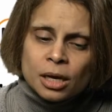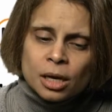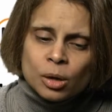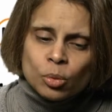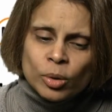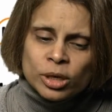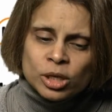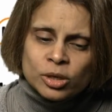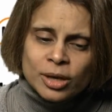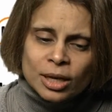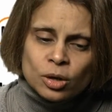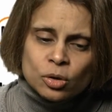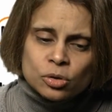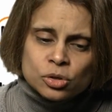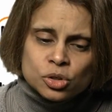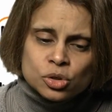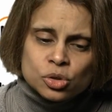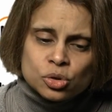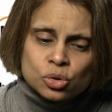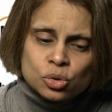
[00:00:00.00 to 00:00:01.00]
When you get
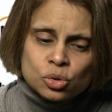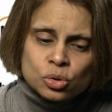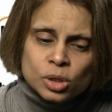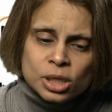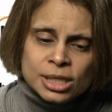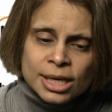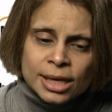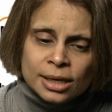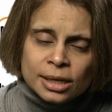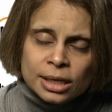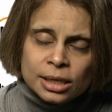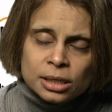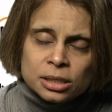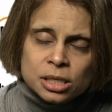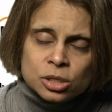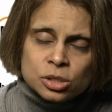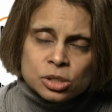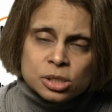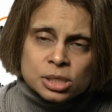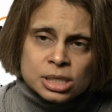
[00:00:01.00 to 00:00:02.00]
onto a technique
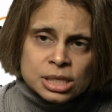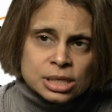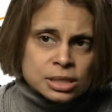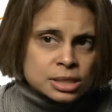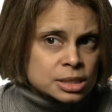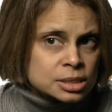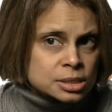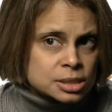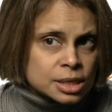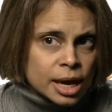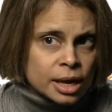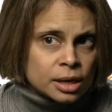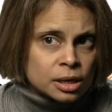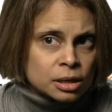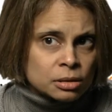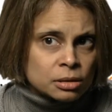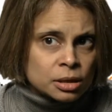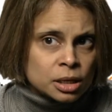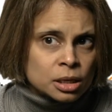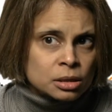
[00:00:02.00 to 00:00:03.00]
such as CT
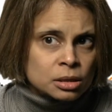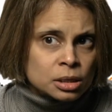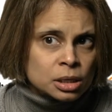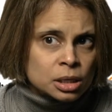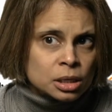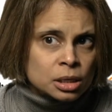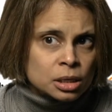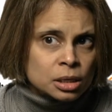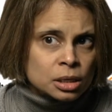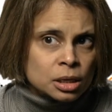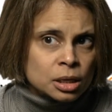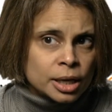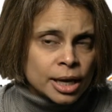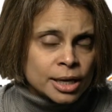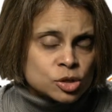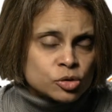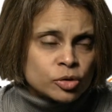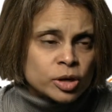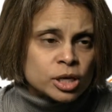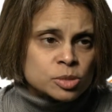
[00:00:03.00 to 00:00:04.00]
scanning, then the
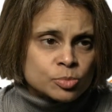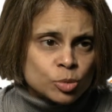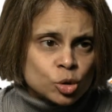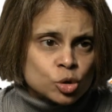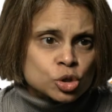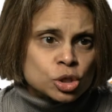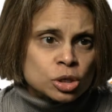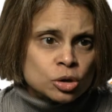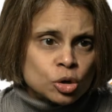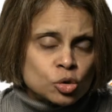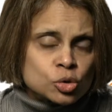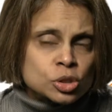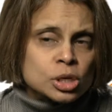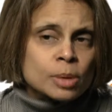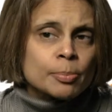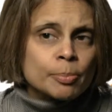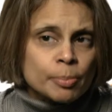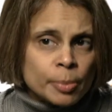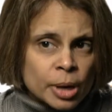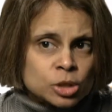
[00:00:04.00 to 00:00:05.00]
X-ray exposure goes
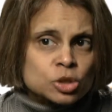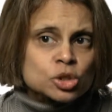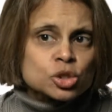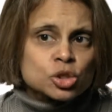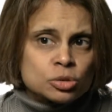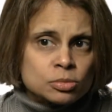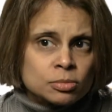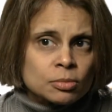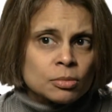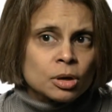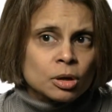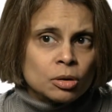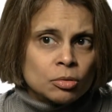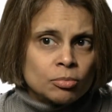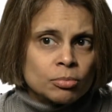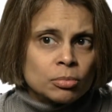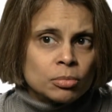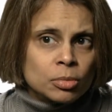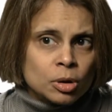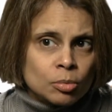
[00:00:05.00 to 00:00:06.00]
up much
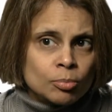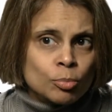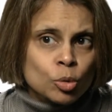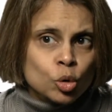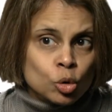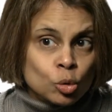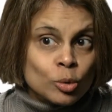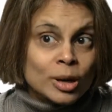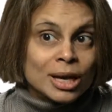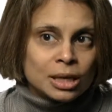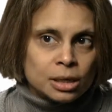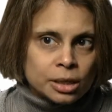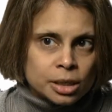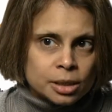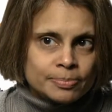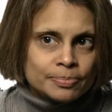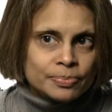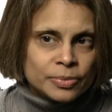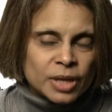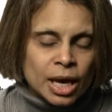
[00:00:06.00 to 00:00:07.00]
more quickly.
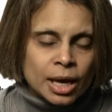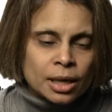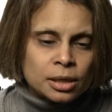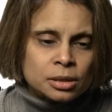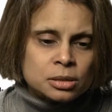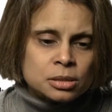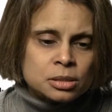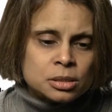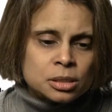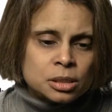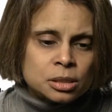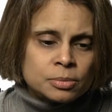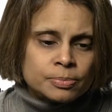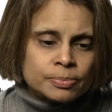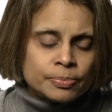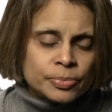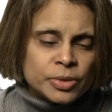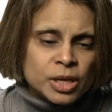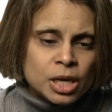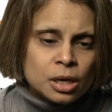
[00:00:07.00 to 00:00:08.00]
And